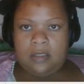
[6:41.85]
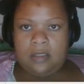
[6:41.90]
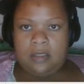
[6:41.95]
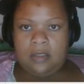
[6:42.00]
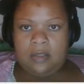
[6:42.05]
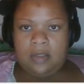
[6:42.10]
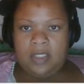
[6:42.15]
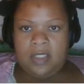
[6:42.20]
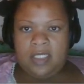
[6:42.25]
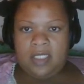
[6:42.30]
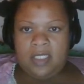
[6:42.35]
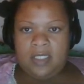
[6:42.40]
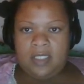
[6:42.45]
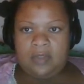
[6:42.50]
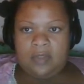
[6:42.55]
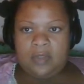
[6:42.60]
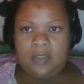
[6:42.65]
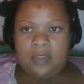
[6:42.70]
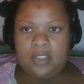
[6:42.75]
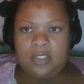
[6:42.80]
Okay, this
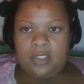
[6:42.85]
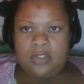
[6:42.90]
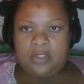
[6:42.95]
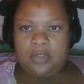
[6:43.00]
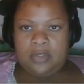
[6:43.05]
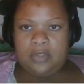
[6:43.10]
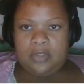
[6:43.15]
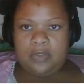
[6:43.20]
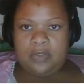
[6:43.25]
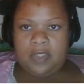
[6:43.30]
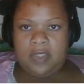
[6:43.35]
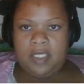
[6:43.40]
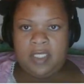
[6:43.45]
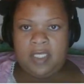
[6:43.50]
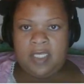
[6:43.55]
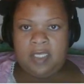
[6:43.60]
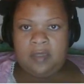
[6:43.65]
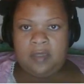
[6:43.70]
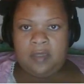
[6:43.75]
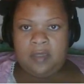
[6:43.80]
one is true.
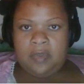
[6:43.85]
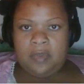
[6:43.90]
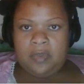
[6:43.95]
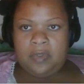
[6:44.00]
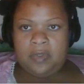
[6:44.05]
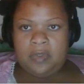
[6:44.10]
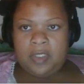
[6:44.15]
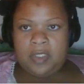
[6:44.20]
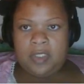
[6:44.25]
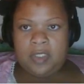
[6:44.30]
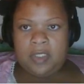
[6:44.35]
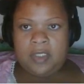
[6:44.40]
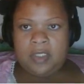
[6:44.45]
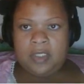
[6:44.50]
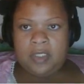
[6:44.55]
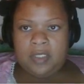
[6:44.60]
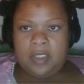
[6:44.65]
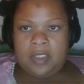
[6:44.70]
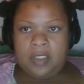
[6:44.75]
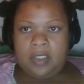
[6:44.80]
Enabled.
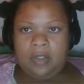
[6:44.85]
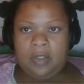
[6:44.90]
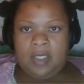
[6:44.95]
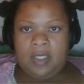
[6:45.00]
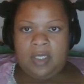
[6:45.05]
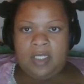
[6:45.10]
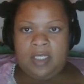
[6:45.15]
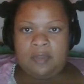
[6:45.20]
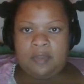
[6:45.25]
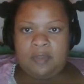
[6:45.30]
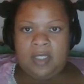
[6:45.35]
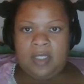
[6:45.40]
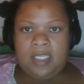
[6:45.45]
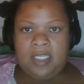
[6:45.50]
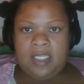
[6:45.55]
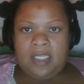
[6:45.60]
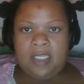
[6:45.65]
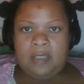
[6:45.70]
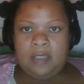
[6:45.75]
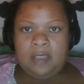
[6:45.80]
Okay, display
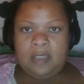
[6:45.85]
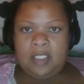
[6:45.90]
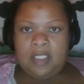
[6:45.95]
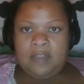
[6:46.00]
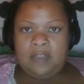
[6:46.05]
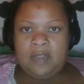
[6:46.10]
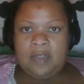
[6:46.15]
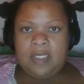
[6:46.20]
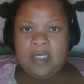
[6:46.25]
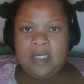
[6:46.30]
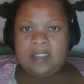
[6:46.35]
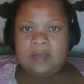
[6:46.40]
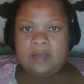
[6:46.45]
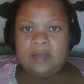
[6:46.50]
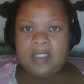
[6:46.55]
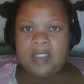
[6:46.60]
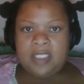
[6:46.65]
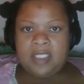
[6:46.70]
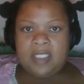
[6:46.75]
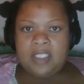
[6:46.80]
name, delivery
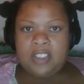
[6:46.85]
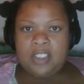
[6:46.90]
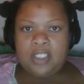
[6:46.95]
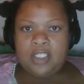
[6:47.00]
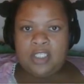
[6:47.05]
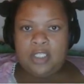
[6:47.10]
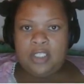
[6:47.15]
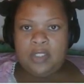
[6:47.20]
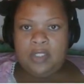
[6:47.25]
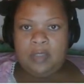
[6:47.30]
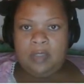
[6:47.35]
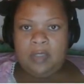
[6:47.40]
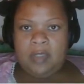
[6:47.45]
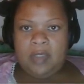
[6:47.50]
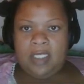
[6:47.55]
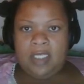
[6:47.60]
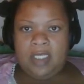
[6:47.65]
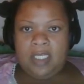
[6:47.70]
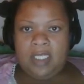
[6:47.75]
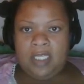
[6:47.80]
optimization,
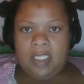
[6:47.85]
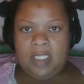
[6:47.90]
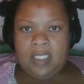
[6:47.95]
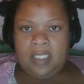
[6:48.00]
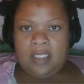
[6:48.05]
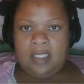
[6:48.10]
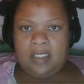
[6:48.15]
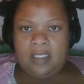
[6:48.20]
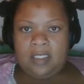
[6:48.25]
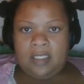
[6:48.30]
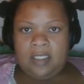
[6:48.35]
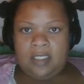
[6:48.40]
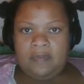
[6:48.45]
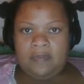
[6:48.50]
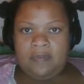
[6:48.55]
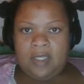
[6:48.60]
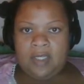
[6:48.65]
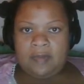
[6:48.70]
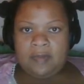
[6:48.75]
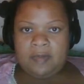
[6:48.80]
UDPN,
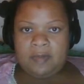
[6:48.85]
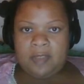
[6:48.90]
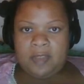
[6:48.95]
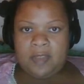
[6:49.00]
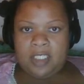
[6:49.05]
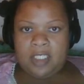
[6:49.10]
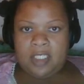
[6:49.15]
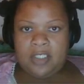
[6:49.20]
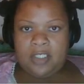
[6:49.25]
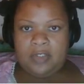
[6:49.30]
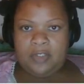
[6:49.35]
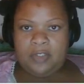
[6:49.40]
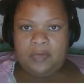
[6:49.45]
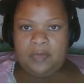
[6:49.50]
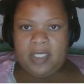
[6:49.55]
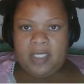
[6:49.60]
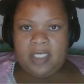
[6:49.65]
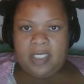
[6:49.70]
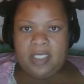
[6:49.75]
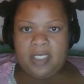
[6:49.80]
delivery optimization,
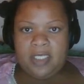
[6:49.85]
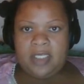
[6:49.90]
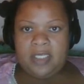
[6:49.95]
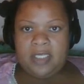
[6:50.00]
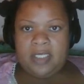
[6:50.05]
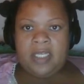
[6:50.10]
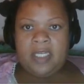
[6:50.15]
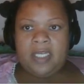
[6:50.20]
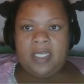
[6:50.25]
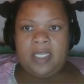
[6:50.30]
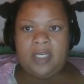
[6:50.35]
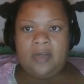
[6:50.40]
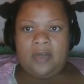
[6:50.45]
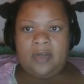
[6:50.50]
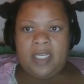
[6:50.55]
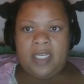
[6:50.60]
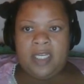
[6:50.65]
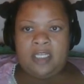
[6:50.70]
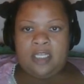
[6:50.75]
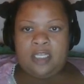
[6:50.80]
UDPN.
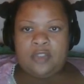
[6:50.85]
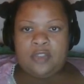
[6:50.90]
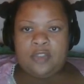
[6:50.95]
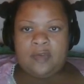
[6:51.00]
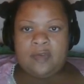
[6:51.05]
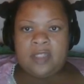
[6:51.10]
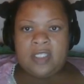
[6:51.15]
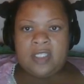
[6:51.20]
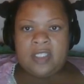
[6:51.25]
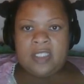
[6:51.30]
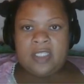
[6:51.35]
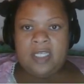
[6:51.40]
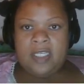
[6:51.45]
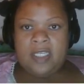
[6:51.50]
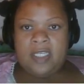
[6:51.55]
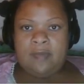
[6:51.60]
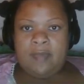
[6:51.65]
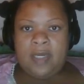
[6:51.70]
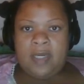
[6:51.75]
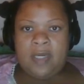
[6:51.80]
Okay, the description is an
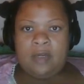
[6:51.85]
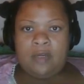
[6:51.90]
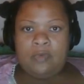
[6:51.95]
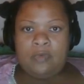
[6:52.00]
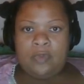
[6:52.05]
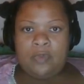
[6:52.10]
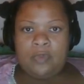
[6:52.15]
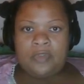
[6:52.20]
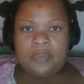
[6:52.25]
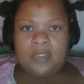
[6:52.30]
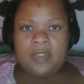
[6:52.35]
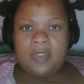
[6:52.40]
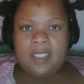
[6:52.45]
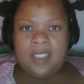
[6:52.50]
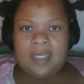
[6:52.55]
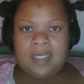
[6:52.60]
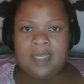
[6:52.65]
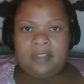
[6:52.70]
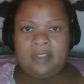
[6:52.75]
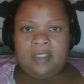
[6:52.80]
inbound rule to
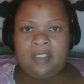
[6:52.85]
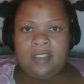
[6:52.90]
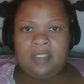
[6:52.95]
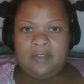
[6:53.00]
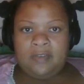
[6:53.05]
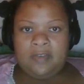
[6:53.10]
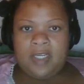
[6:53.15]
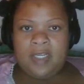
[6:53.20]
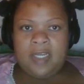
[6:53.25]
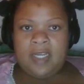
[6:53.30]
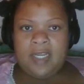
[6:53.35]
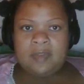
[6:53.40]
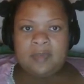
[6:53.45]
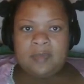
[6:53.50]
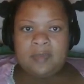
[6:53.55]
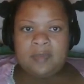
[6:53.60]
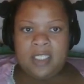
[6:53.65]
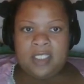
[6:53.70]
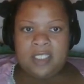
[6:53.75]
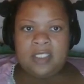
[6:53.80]
allow delivery
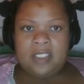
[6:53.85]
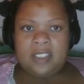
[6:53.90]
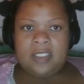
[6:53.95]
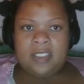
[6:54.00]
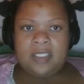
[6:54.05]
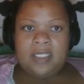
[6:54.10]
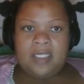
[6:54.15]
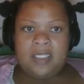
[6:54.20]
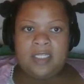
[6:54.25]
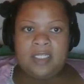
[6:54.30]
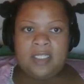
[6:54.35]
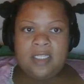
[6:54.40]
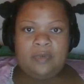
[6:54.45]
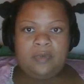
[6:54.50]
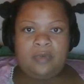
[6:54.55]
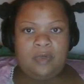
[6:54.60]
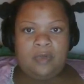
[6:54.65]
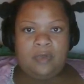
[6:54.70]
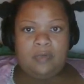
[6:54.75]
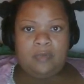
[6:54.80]
optimization to connect to
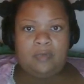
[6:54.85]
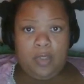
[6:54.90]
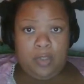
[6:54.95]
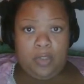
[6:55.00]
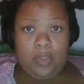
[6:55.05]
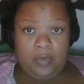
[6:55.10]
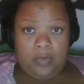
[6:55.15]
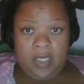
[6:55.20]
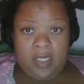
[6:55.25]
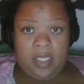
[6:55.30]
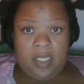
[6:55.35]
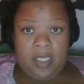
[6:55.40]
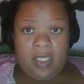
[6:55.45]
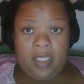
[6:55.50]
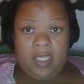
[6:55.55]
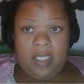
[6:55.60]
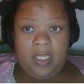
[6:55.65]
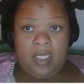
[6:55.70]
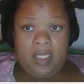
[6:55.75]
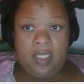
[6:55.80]
remote
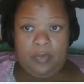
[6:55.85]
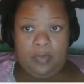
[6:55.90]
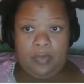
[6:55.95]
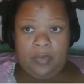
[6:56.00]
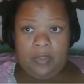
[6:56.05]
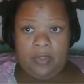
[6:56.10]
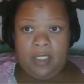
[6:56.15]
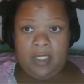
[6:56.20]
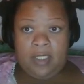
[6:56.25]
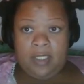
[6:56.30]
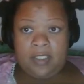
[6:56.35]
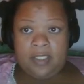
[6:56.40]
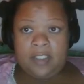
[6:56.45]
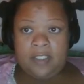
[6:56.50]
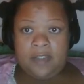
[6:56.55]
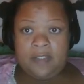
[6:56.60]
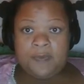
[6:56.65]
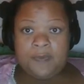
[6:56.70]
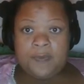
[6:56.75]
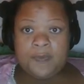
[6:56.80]
endpoints.